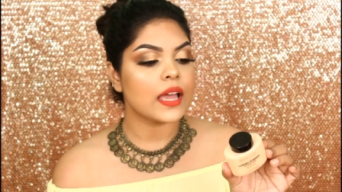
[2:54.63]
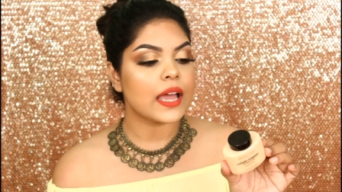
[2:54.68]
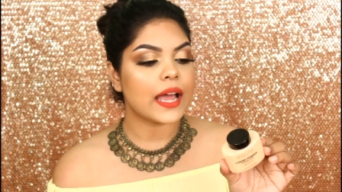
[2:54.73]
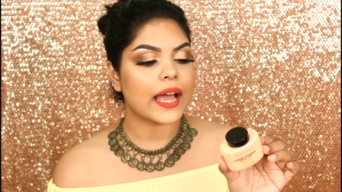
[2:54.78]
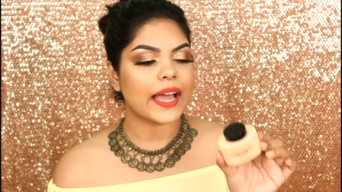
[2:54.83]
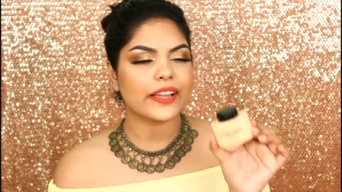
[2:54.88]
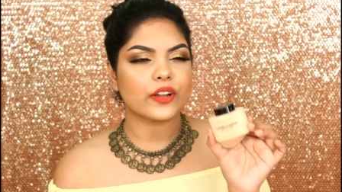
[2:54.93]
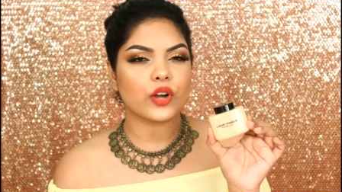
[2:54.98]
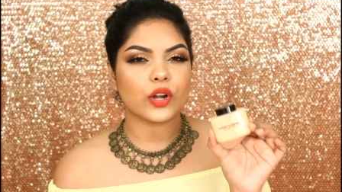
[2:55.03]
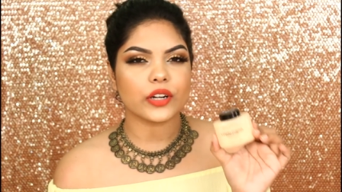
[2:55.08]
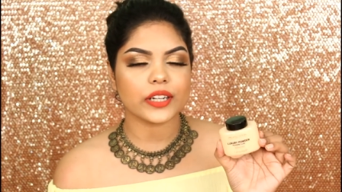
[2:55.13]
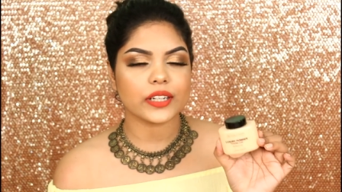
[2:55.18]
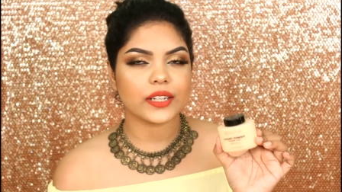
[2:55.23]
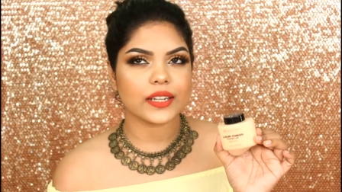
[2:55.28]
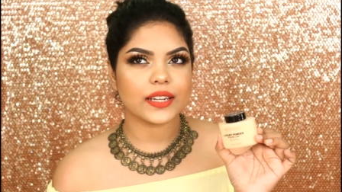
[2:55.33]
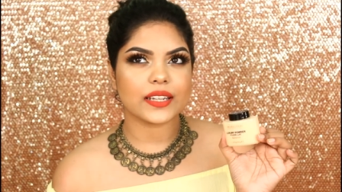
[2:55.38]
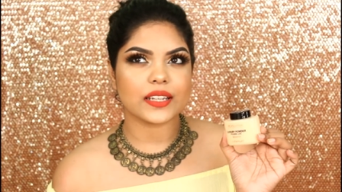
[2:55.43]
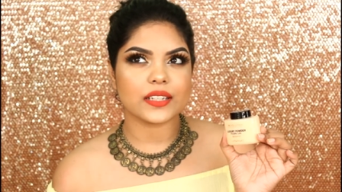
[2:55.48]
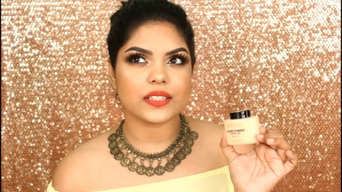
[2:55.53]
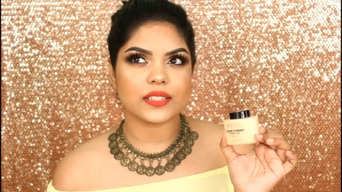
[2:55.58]
I got it
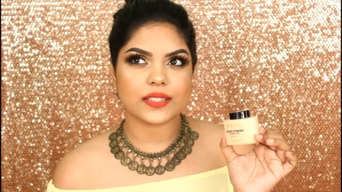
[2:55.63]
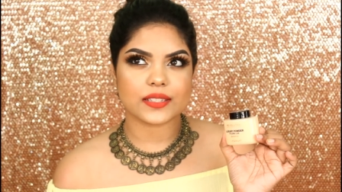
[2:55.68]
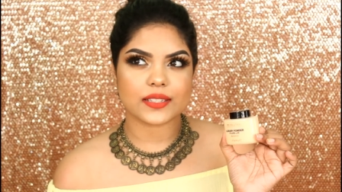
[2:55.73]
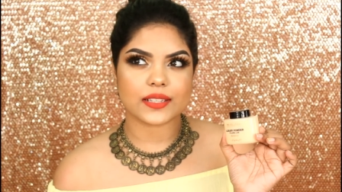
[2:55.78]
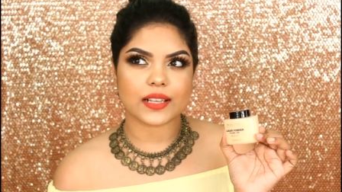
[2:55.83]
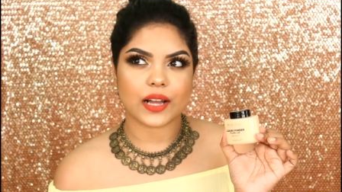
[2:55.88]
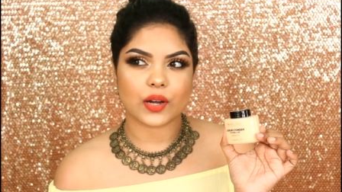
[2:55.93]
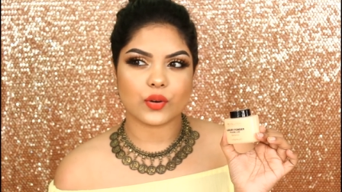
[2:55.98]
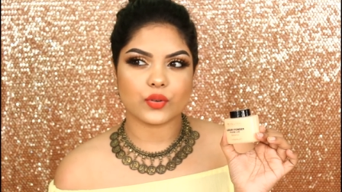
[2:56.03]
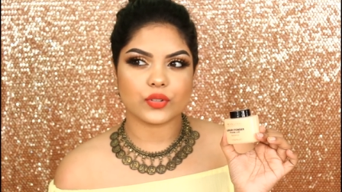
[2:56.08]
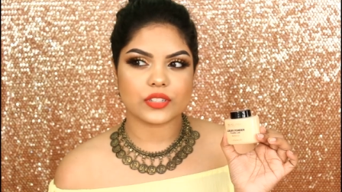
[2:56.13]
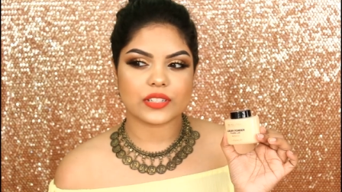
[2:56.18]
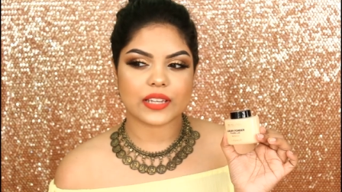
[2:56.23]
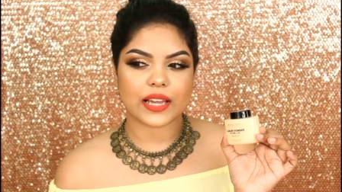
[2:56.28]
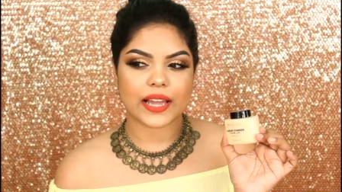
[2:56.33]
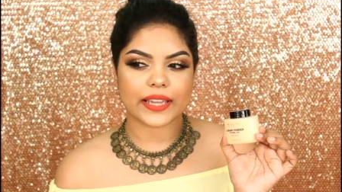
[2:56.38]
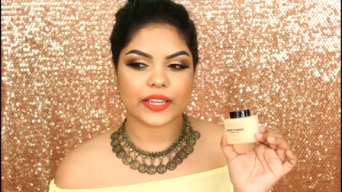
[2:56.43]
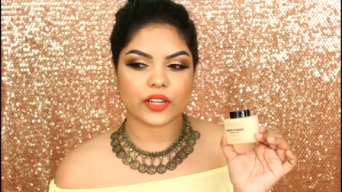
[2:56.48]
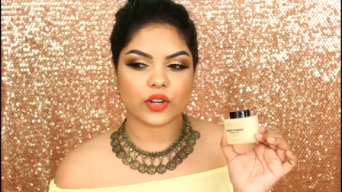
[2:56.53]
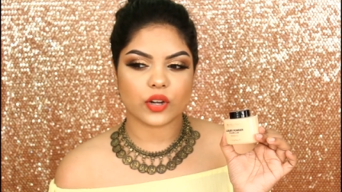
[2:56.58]
at a discount.
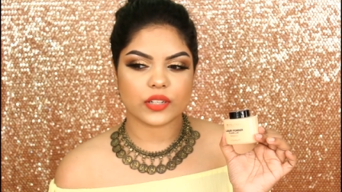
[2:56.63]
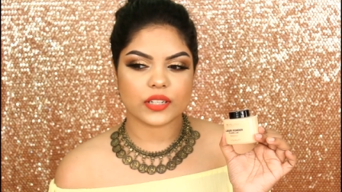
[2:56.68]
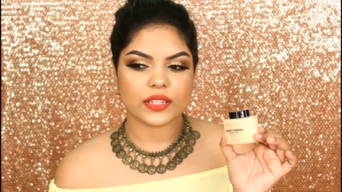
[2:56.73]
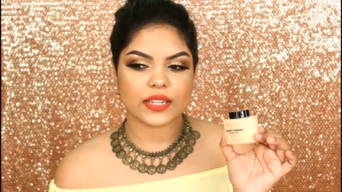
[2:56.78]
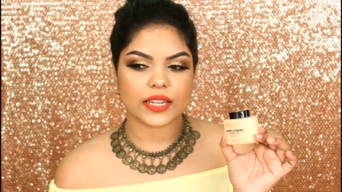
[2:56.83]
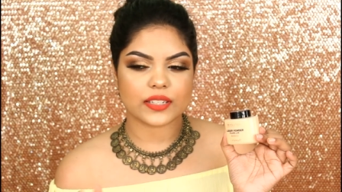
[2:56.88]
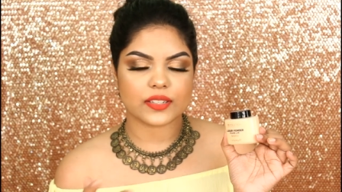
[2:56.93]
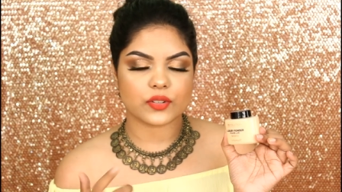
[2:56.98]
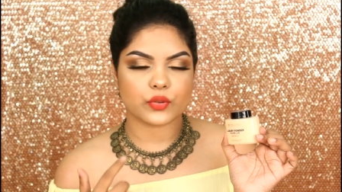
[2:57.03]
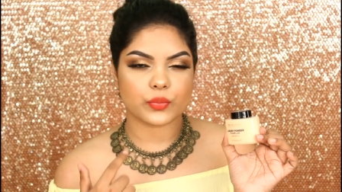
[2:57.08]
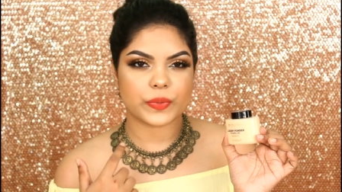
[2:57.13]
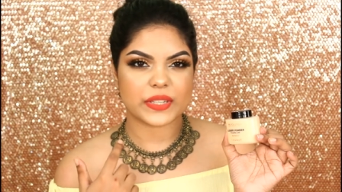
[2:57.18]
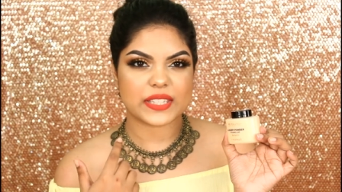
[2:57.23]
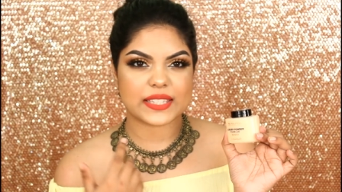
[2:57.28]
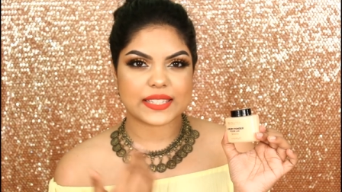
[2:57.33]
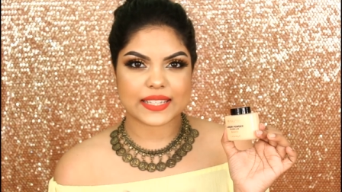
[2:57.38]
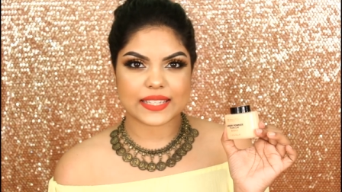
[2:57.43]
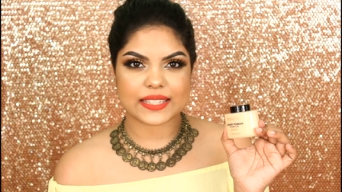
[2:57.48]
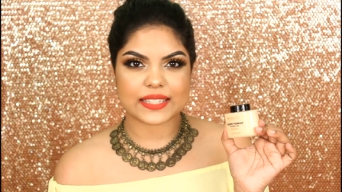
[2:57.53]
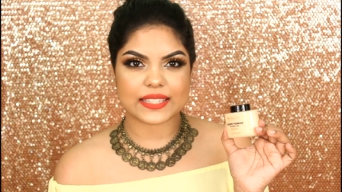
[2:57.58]
I got it at
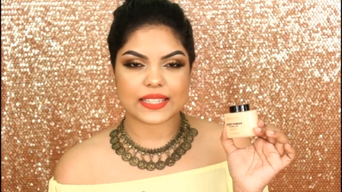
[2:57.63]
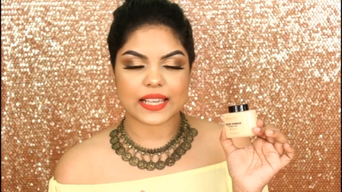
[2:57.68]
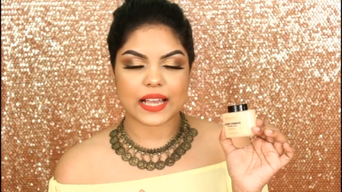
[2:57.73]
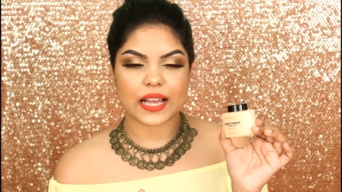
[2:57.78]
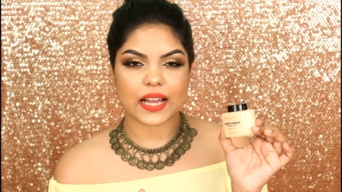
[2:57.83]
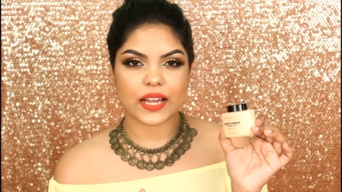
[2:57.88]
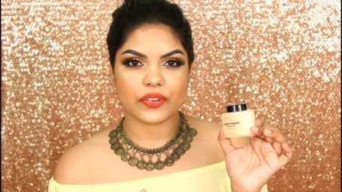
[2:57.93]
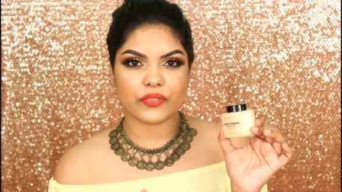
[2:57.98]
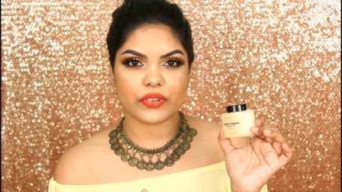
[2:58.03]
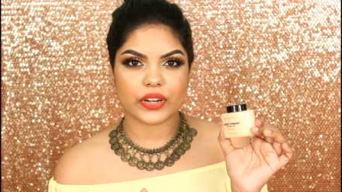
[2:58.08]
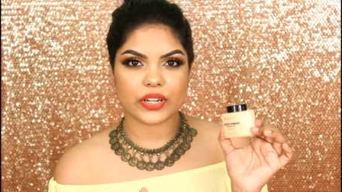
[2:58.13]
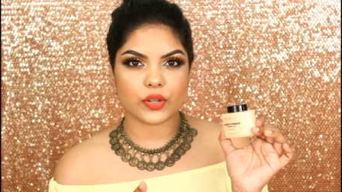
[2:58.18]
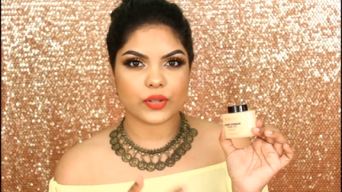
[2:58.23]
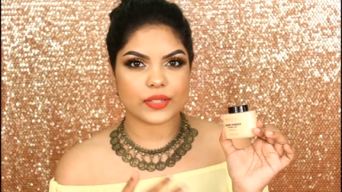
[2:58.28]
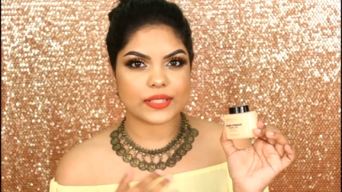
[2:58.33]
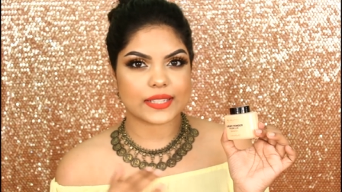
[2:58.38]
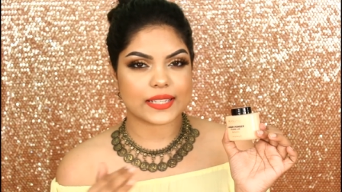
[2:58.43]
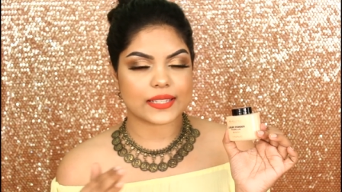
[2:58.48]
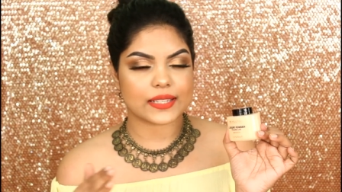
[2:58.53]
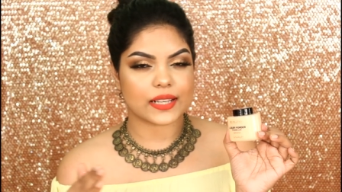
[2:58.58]
₹600 or
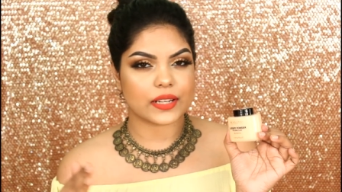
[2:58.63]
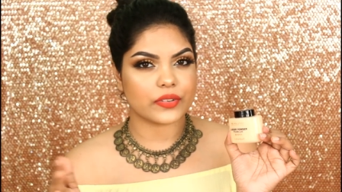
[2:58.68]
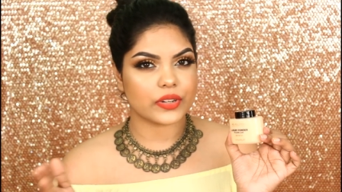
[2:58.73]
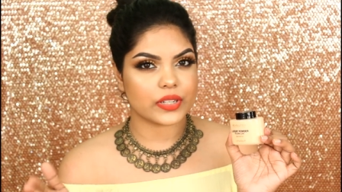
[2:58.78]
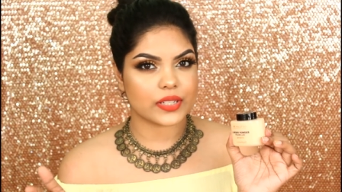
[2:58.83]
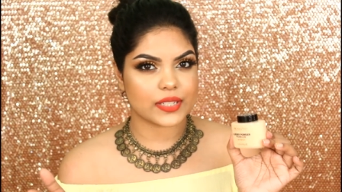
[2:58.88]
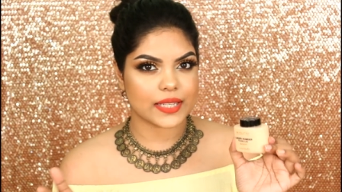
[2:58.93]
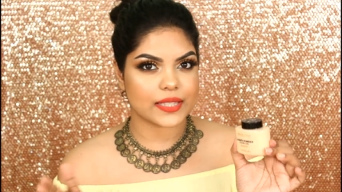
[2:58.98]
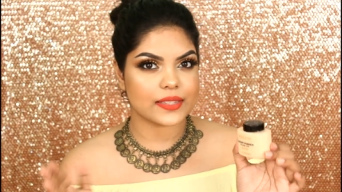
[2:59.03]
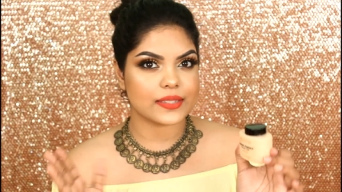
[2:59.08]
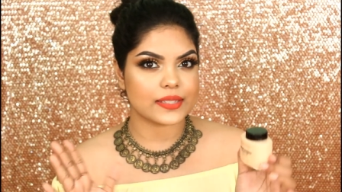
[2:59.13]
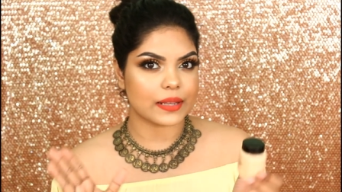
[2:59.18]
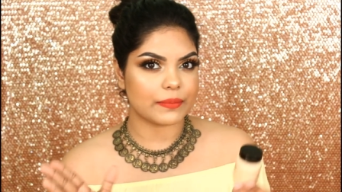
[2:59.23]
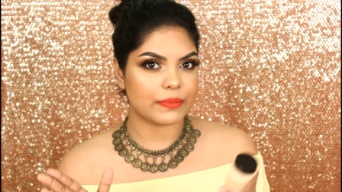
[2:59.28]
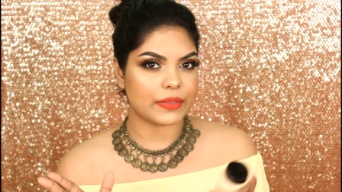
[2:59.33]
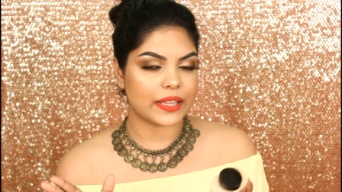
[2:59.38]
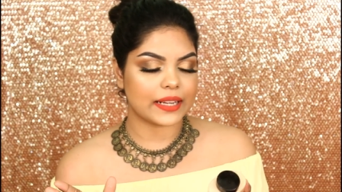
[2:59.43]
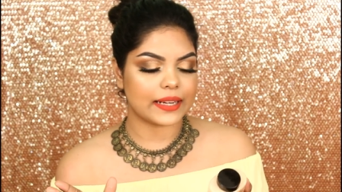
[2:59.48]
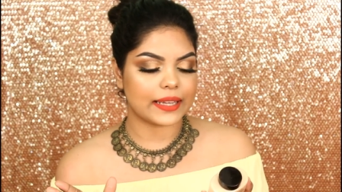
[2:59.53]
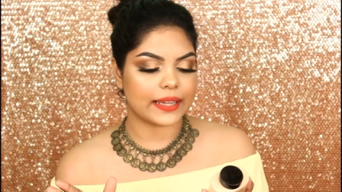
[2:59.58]
₹610,
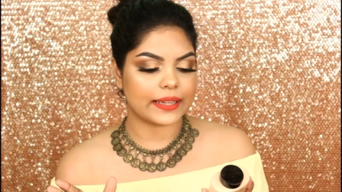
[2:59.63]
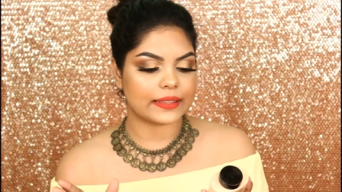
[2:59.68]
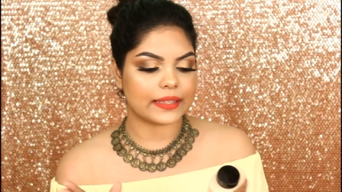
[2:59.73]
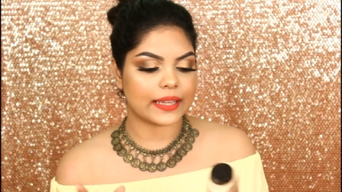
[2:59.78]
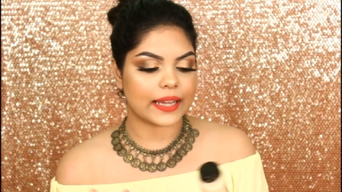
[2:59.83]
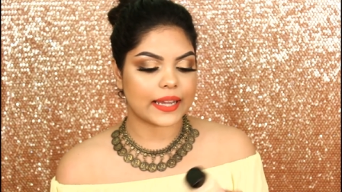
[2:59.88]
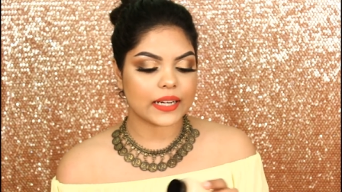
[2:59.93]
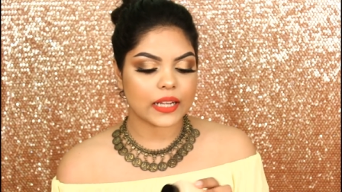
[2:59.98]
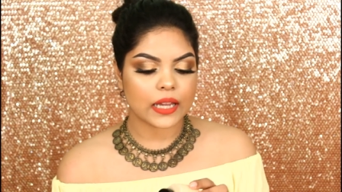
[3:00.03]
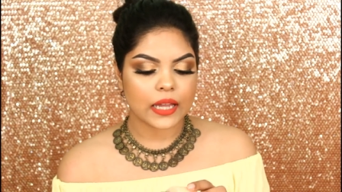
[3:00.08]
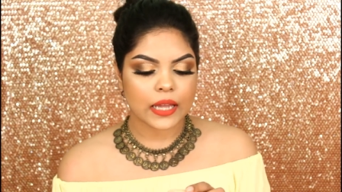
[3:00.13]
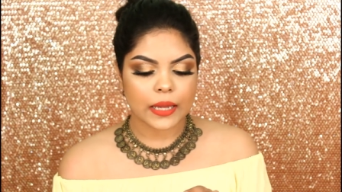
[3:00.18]
something like that.